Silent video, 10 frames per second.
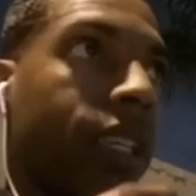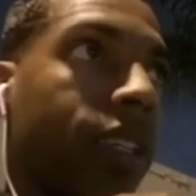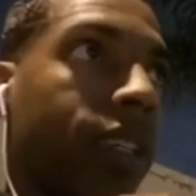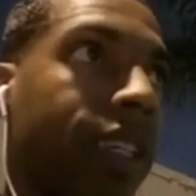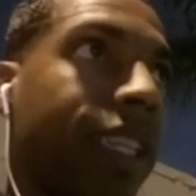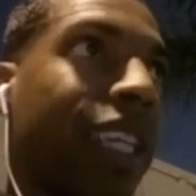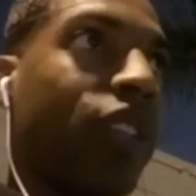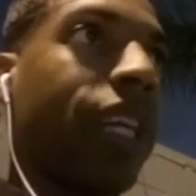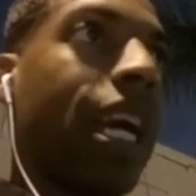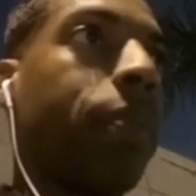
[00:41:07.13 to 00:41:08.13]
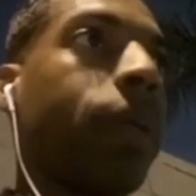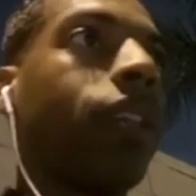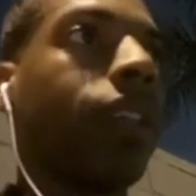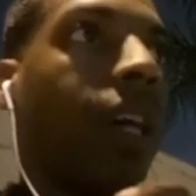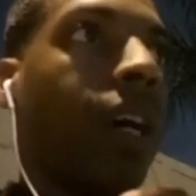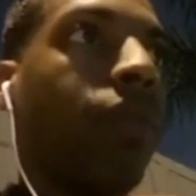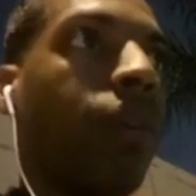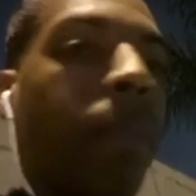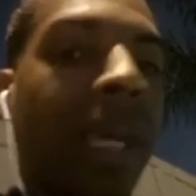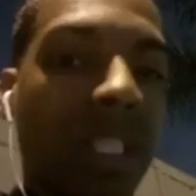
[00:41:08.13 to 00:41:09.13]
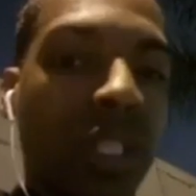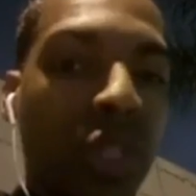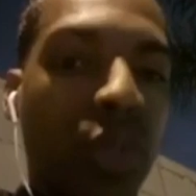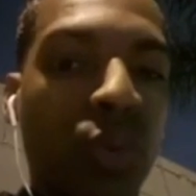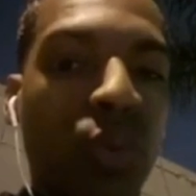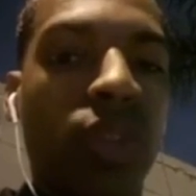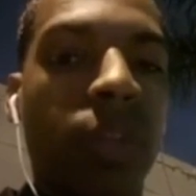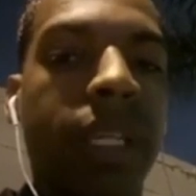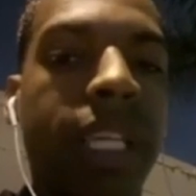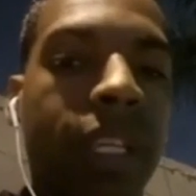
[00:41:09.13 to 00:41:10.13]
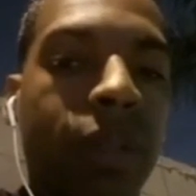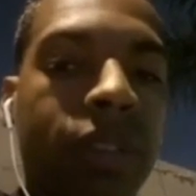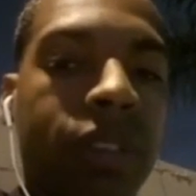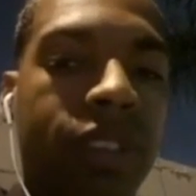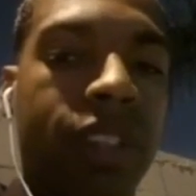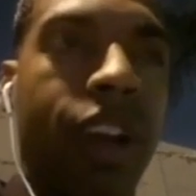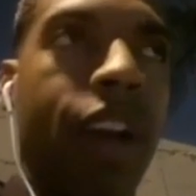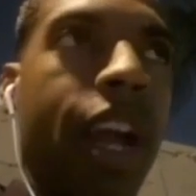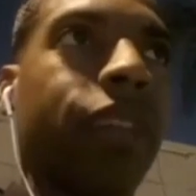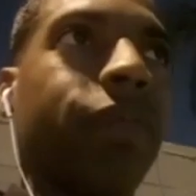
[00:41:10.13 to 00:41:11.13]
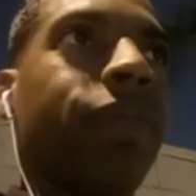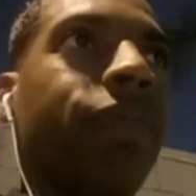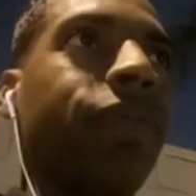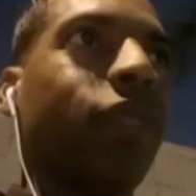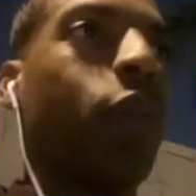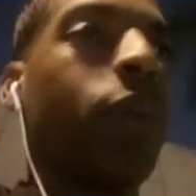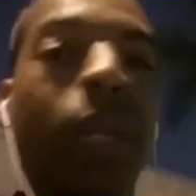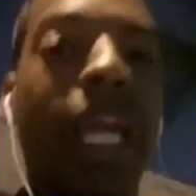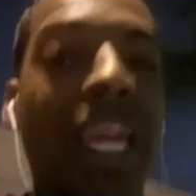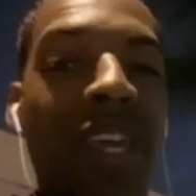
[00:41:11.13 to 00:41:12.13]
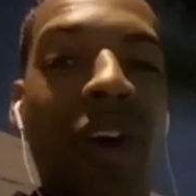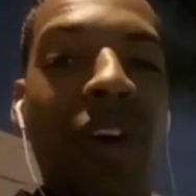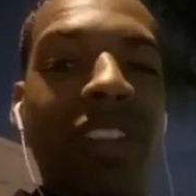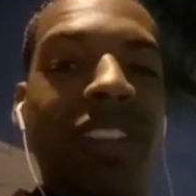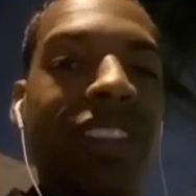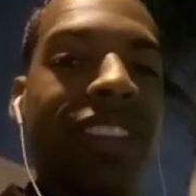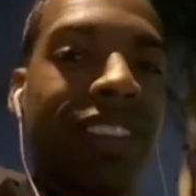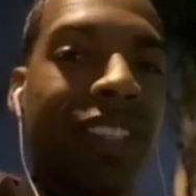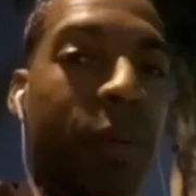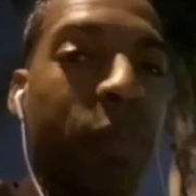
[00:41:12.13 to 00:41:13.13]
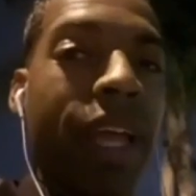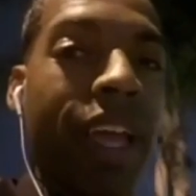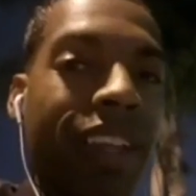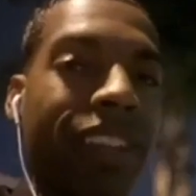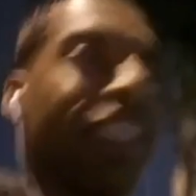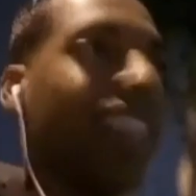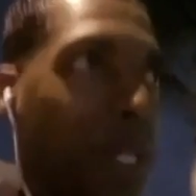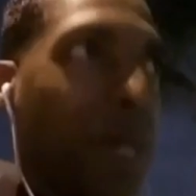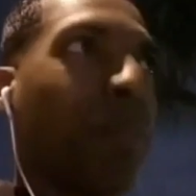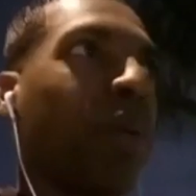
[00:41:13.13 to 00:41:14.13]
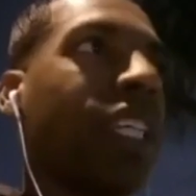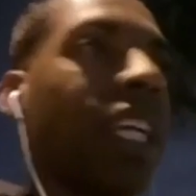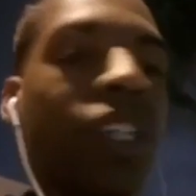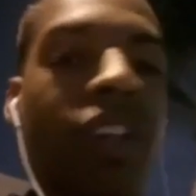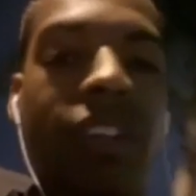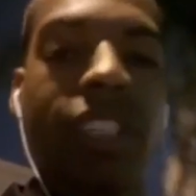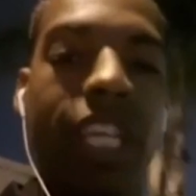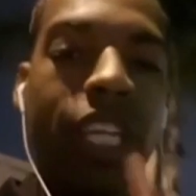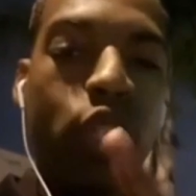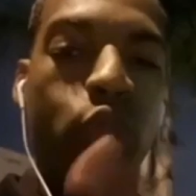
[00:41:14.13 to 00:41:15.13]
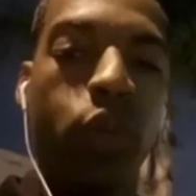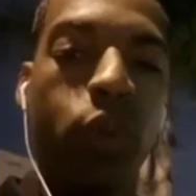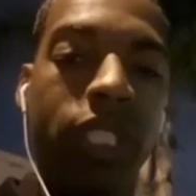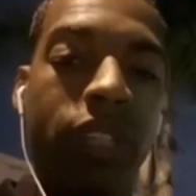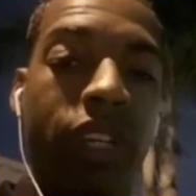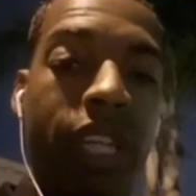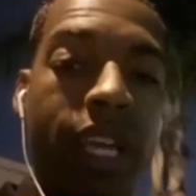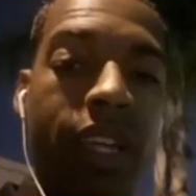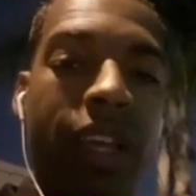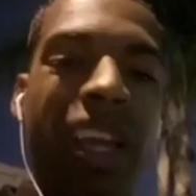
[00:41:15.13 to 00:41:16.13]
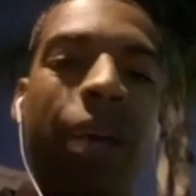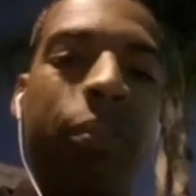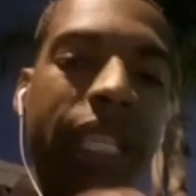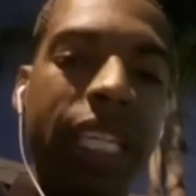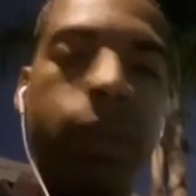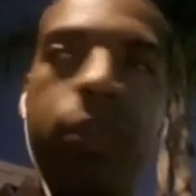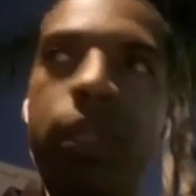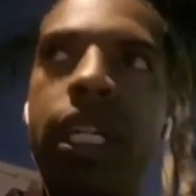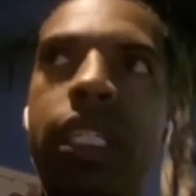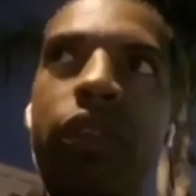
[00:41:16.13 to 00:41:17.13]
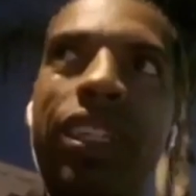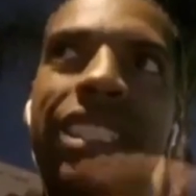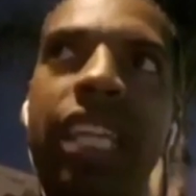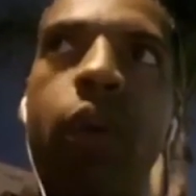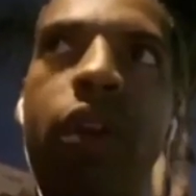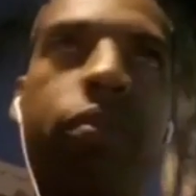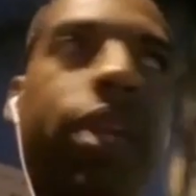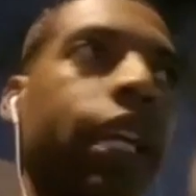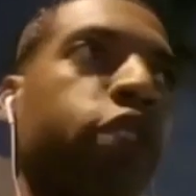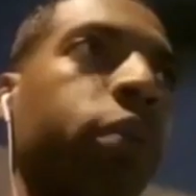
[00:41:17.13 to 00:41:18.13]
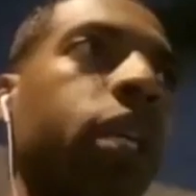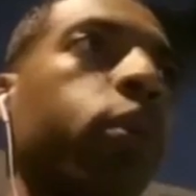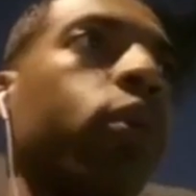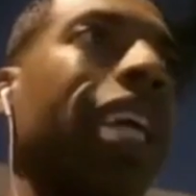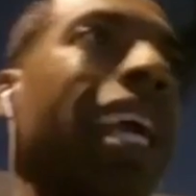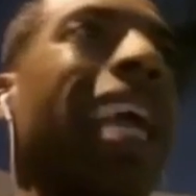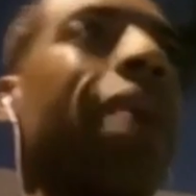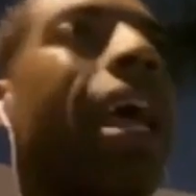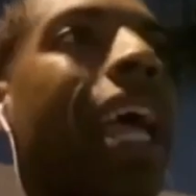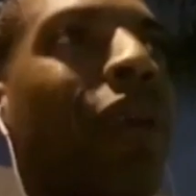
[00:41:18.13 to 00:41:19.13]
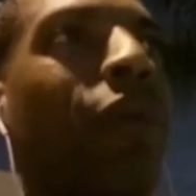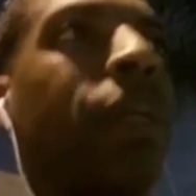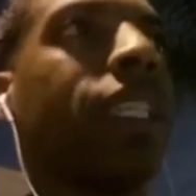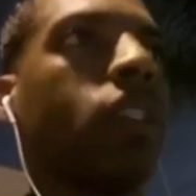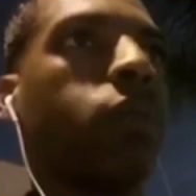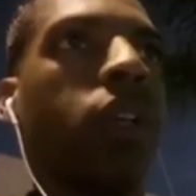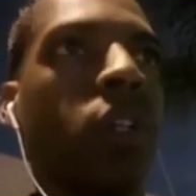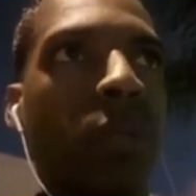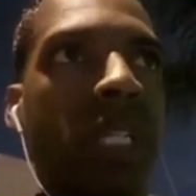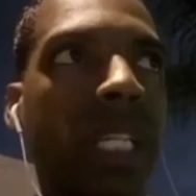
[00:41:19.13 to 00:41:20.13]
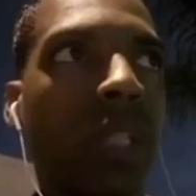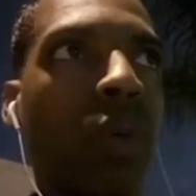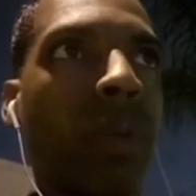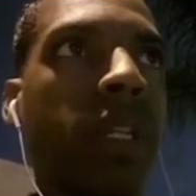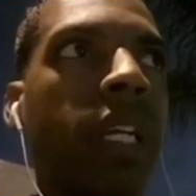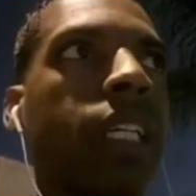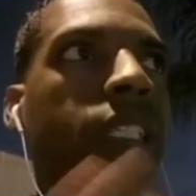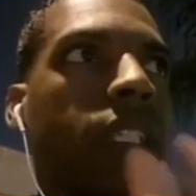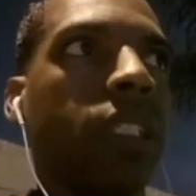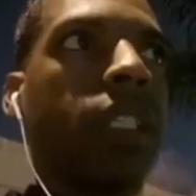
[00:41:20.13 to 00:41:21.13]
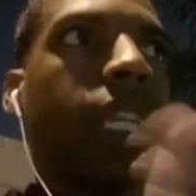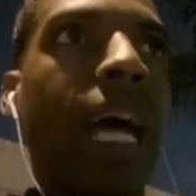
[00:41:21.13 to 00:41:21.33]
Get your copy of Message to the Millineals. All right? Don't be playing, y'all. Don't be playing. Appreciate y'all. Enjoy the rest of your day. Please be productive and stay away from negative people and handle business. Brothers, protect the women. Sisters, allow us to